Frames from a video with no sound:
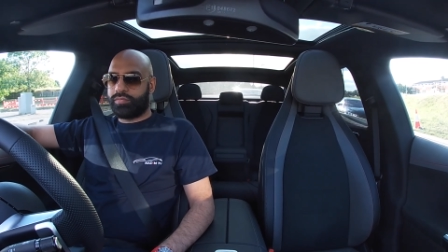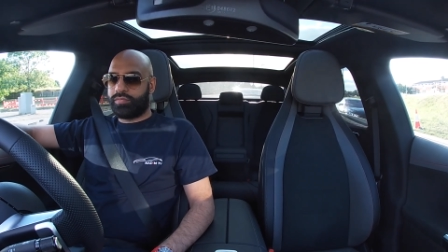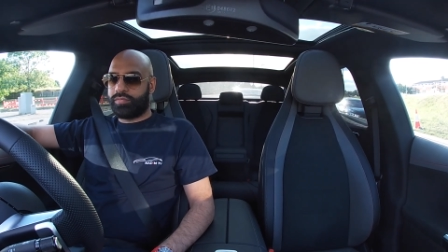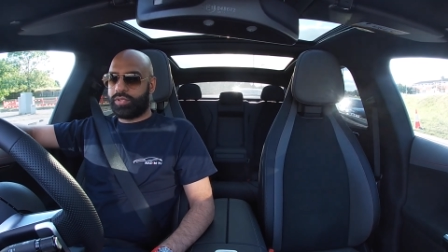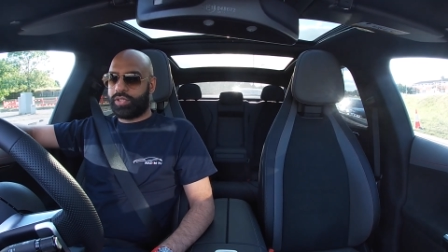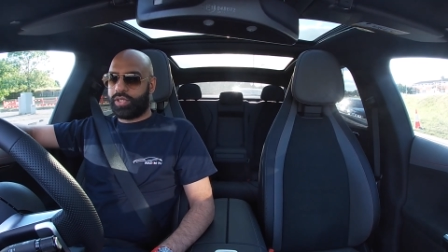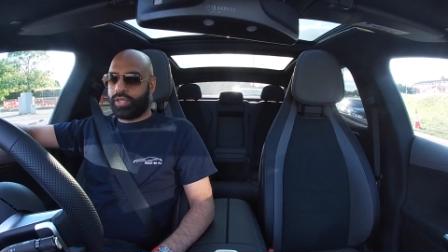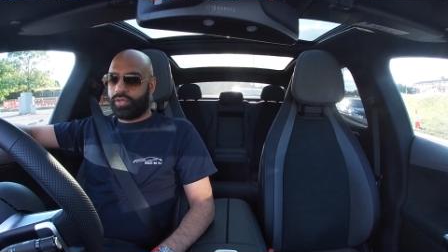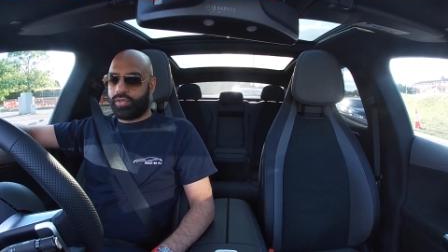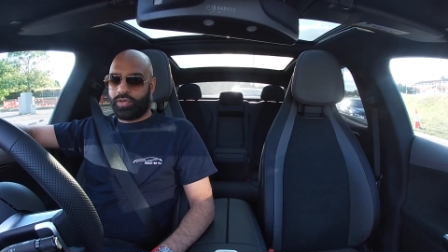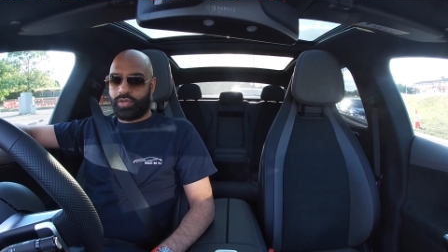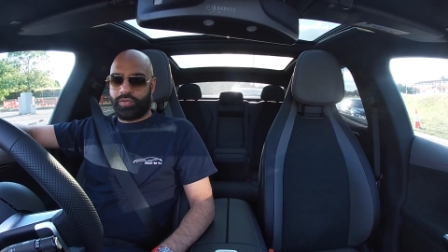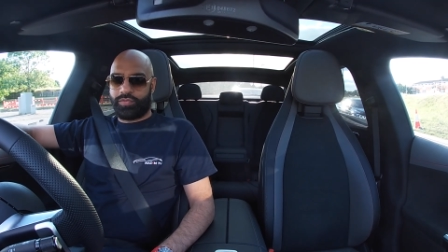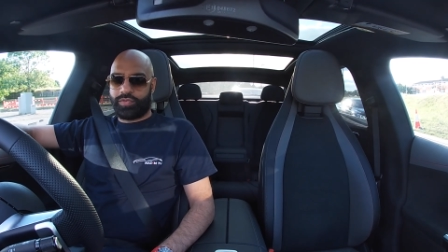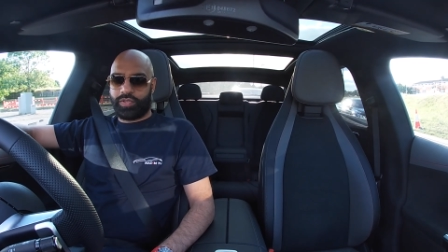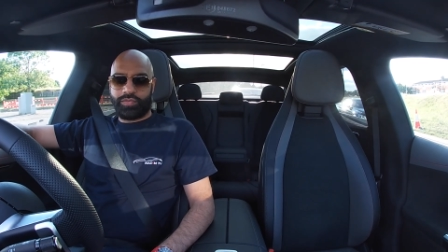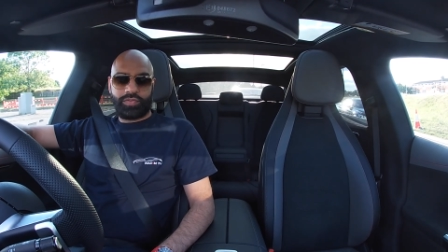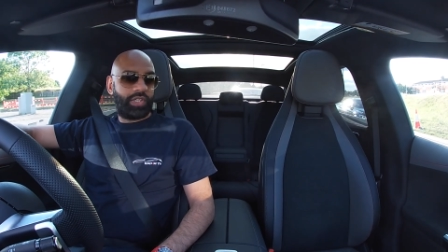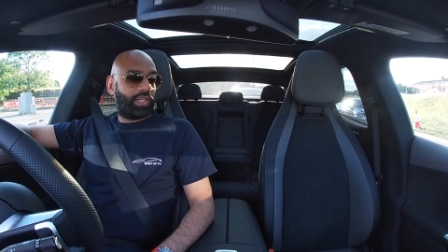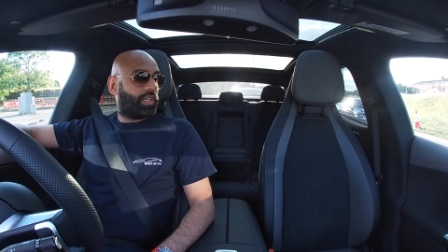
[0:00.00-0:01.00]
You know,
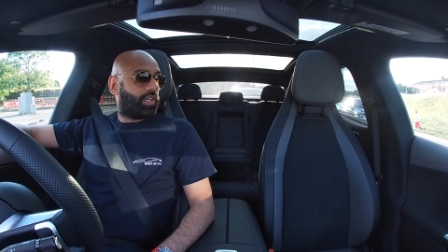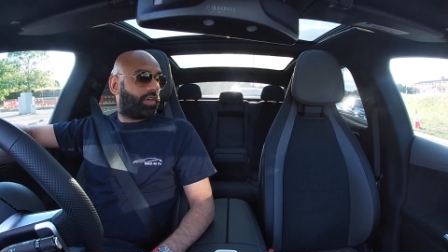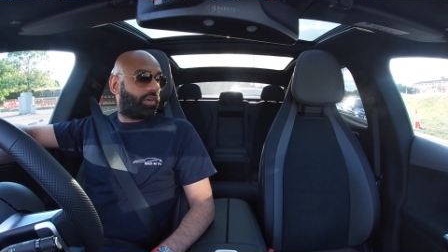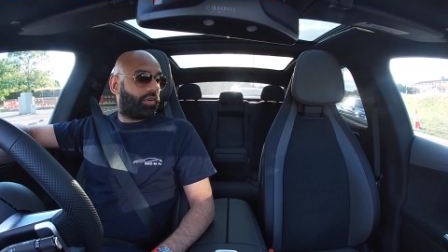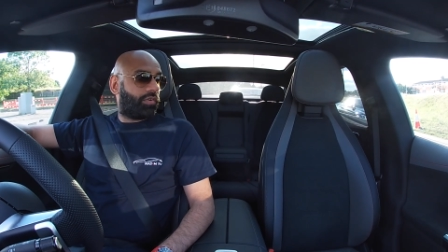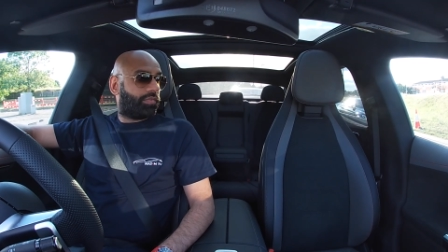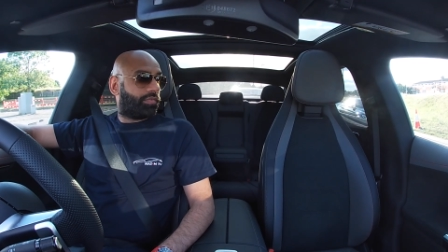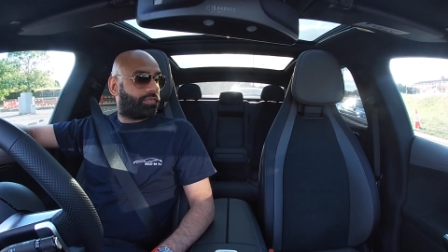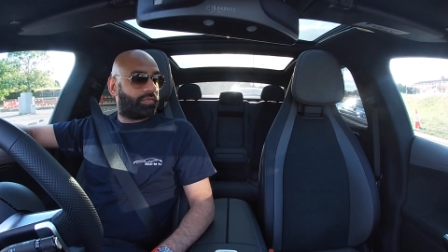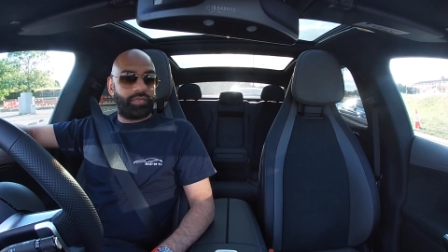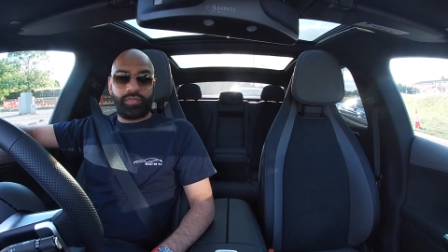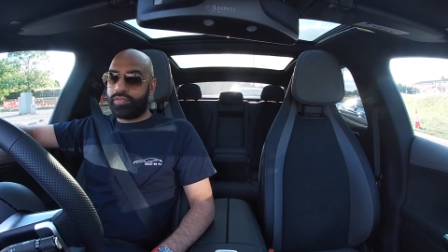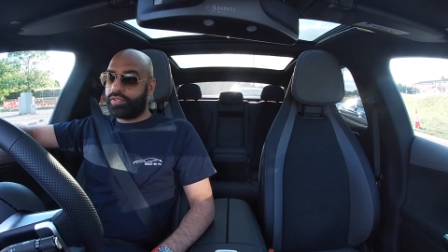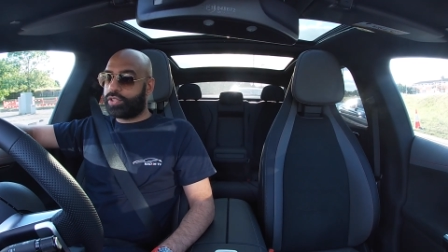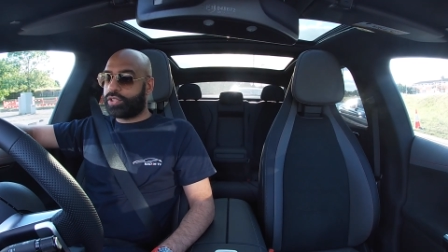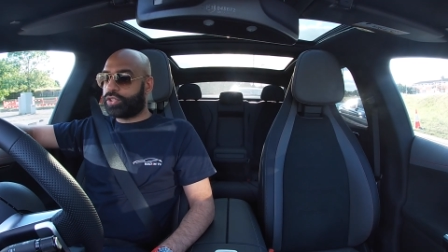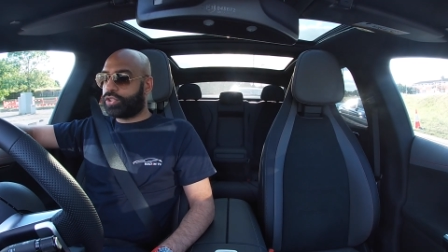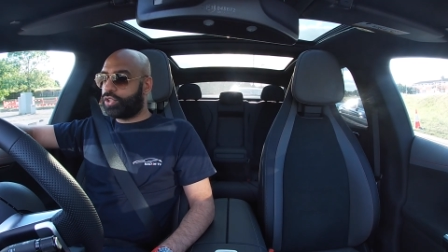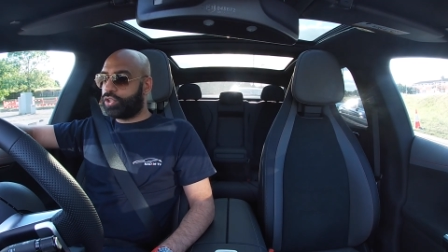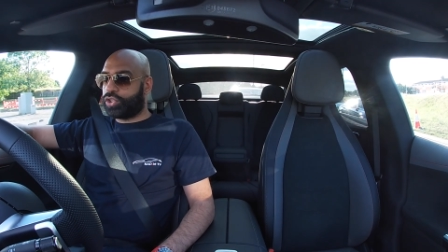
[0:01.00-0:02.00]
I've turned it off.
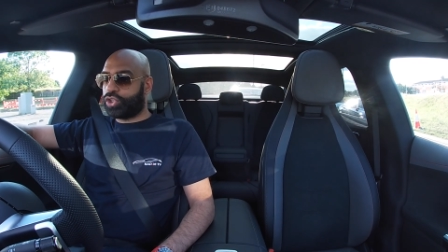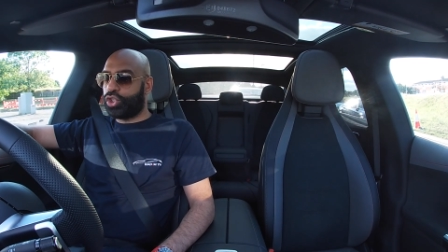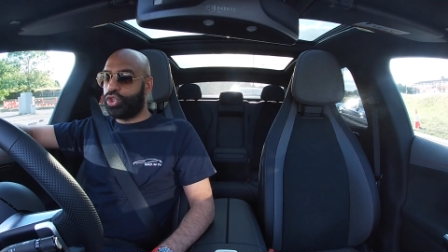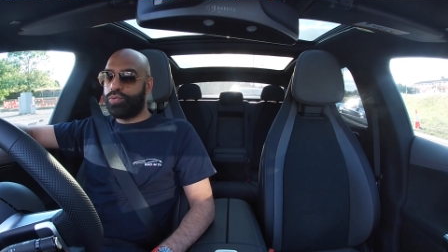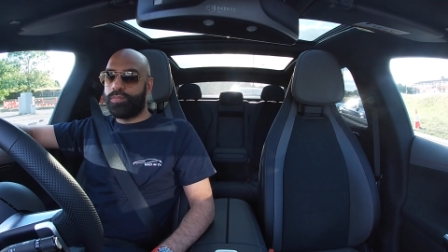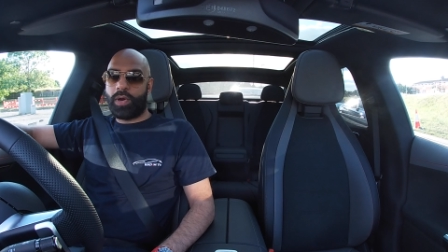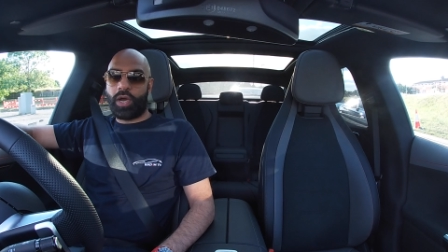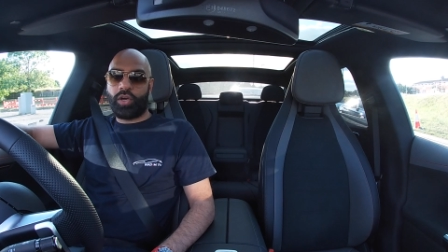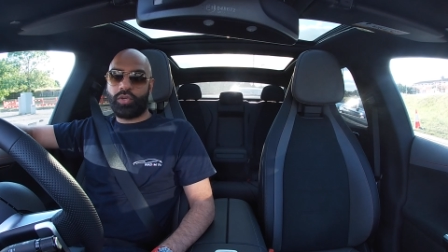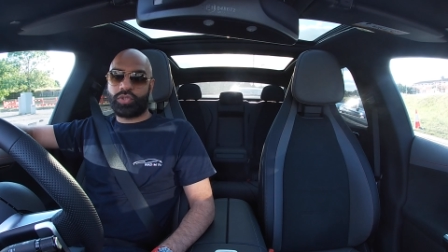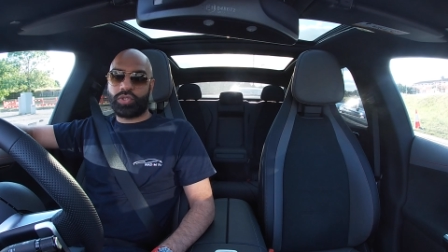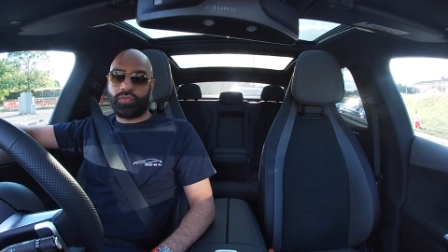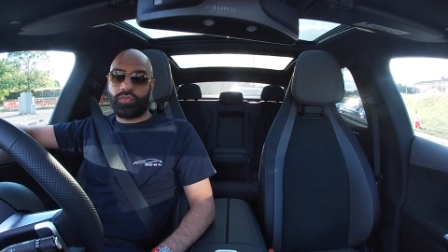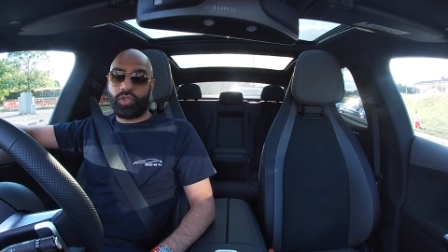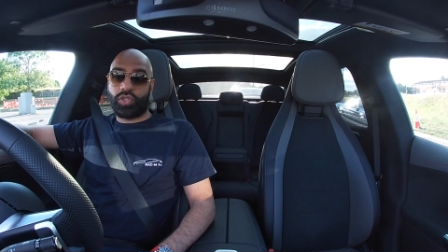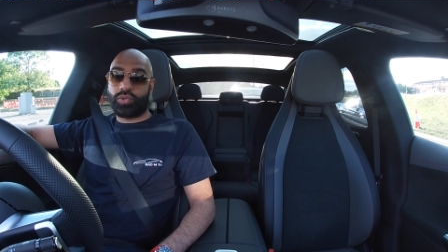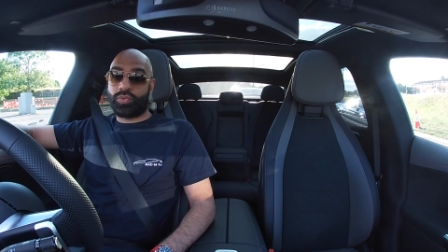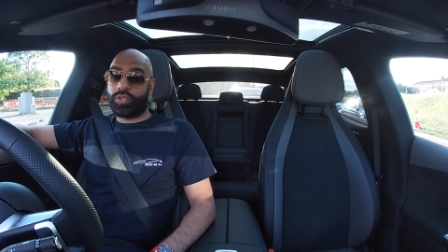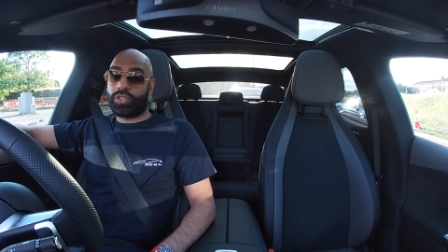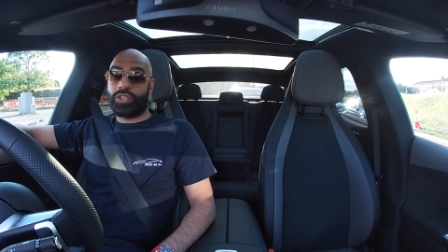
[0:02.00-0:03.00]
It's 2 miles I've
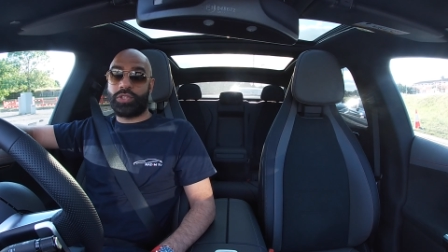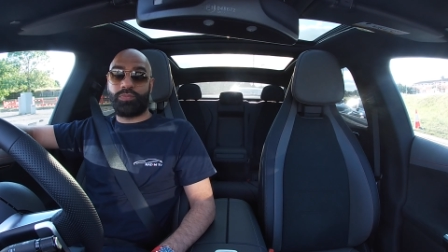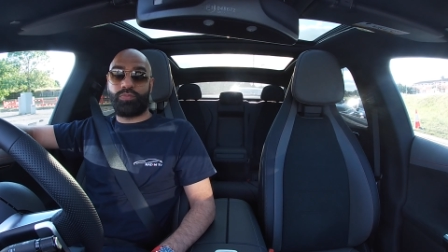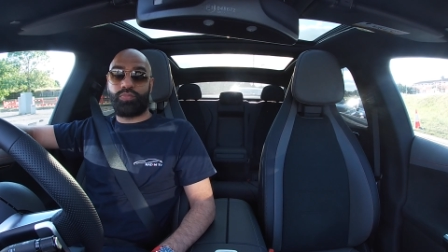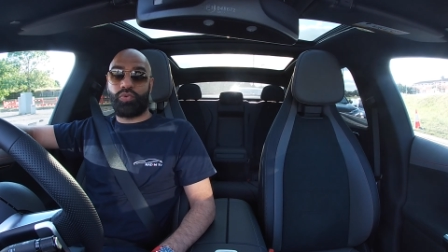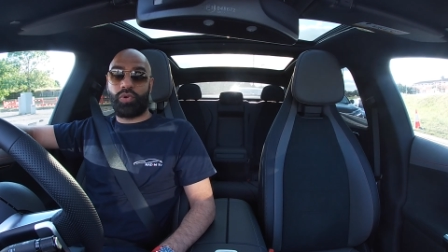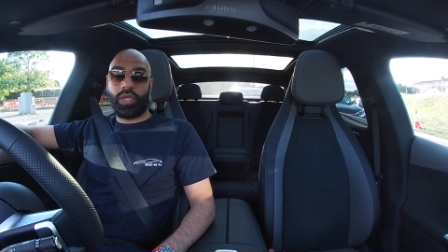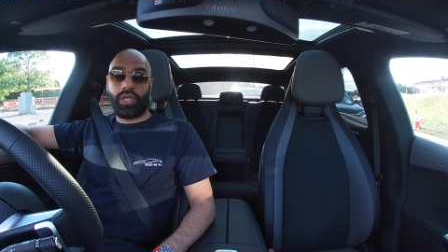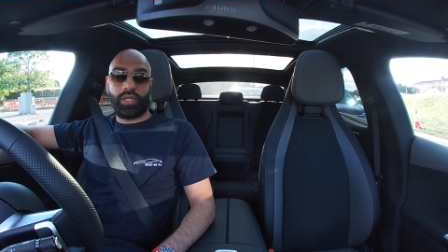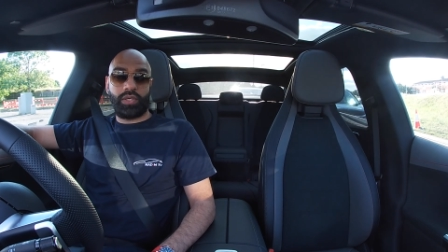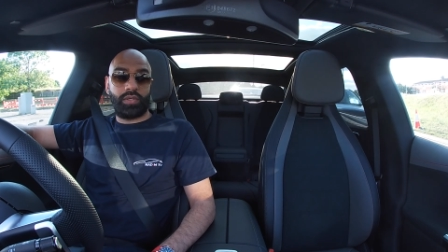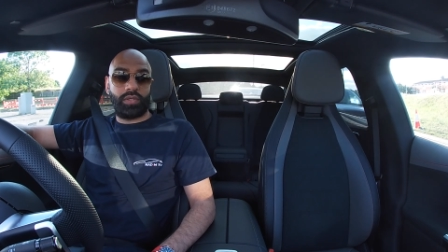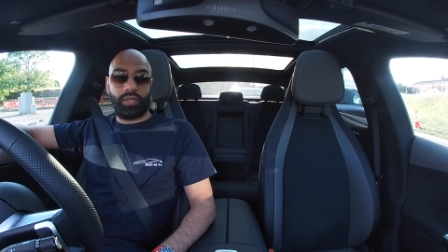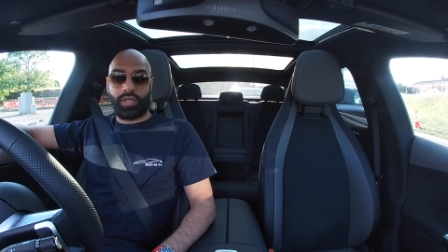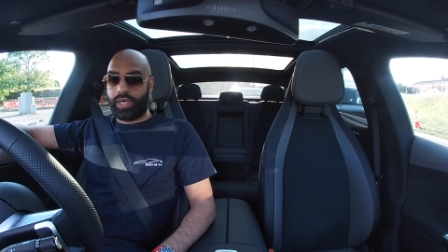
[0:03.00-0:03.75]
lost, which is brilliant.